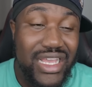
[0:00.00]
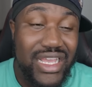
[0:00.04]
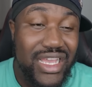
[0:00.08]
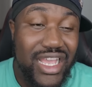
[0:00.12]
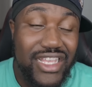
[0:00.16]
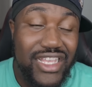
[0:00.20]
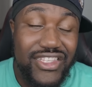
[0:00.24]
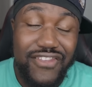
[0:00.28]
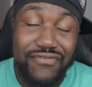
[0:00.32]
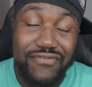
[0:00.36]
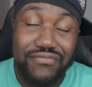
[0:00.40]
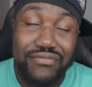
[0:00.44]

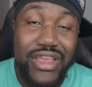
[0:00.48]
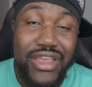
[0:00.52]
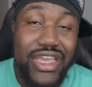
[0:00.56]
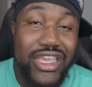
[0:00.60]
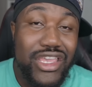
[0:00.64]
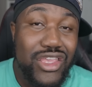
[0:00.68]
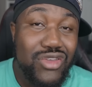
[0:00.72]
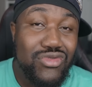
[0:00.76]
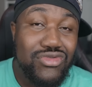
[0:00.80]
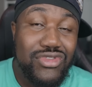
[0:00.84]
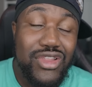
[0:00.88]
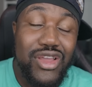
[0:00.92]
Because if
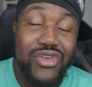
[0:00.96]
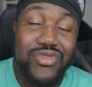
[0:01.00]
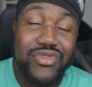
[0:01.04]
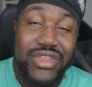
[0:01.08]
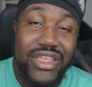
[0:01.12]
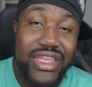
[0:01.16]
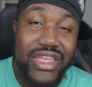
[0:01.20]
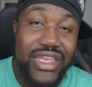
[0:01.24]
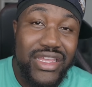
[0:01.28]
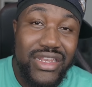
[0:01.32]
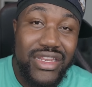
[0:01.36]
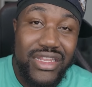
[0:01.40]
Big U don't
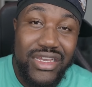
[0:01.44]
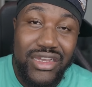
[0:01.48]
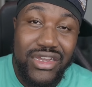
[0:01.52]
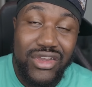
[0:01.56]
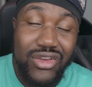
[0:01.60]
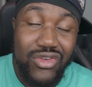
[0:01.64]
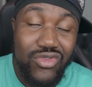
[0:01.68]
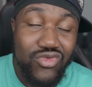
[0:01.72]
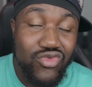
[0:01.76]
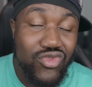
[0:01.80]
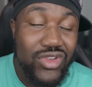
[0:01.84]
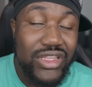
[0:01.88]
get
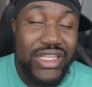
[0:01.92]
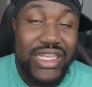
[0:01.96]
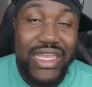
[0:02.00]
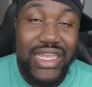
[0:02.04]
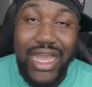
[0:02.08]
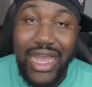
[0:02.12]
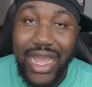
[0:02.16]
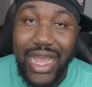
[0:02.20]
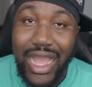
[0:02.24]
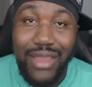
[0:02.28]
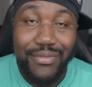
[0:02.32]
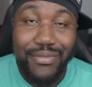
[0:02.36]
a really
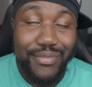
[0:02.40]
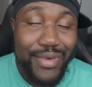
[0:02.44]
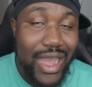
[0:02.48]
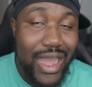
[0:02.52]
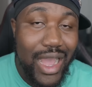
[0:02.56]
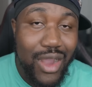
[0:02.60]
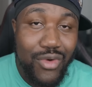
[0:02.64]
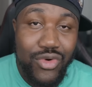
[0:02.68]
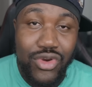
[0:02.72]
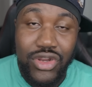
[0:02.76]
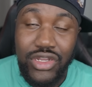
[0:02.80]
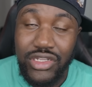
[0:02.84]
high
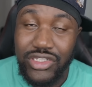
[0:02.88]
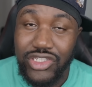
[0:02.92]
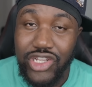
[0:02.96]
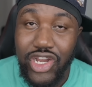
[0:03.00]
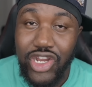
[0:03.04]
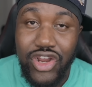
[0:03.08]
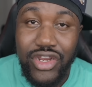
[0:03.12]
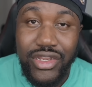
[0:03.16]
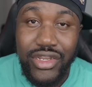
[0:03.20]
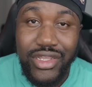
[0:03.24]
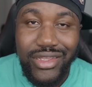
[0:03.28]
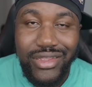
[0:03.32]
power
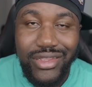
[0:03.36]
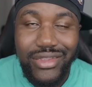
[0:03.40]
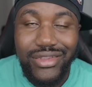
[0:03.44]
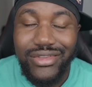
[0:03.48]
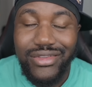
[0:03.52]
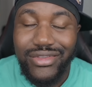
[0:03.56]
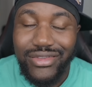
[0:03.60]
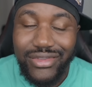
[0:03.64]
attorney,